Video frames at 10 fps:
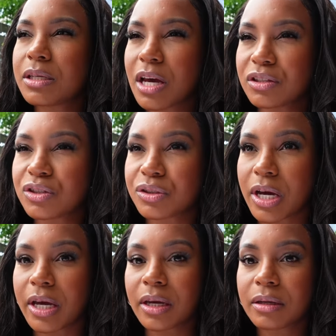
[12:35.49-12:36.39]

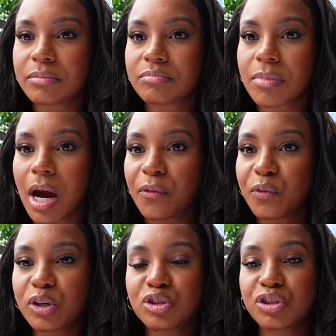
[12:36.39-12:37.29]
yesterday, our
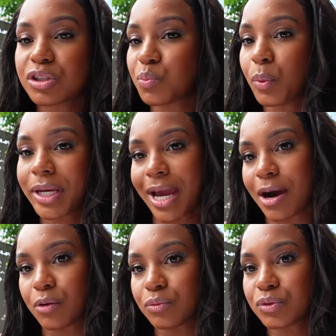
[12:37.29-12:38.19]
fridge just went
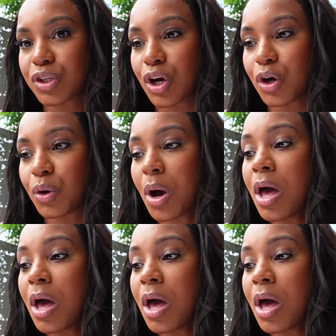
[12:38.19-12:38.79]
out, so